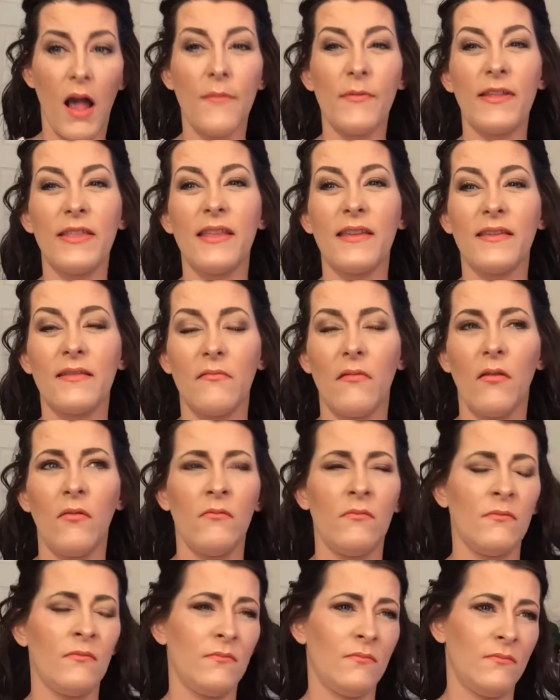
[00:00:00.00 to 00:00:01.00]
I mean,
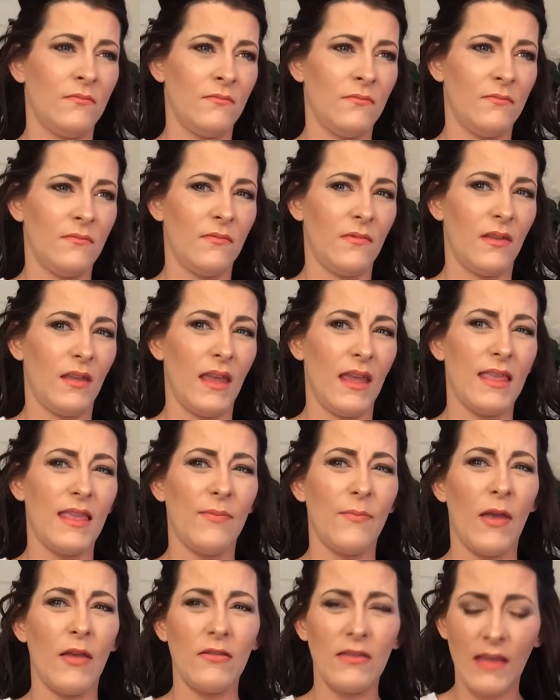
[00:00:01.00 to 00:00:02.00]
it
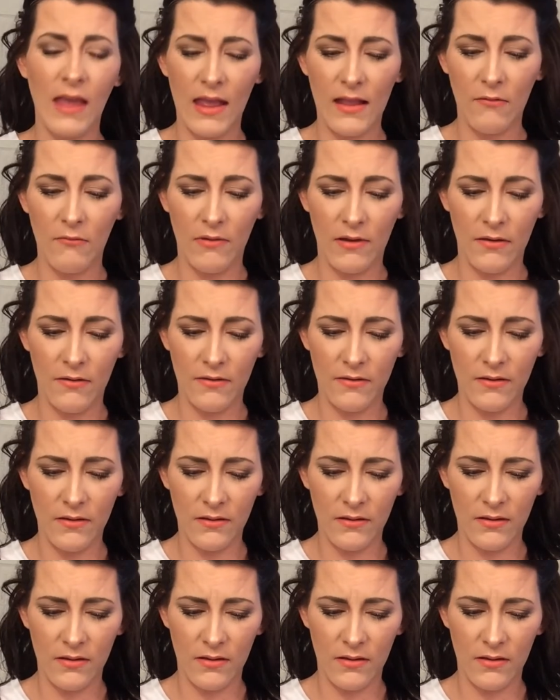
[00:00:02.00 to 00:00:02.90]
smells kind of weird,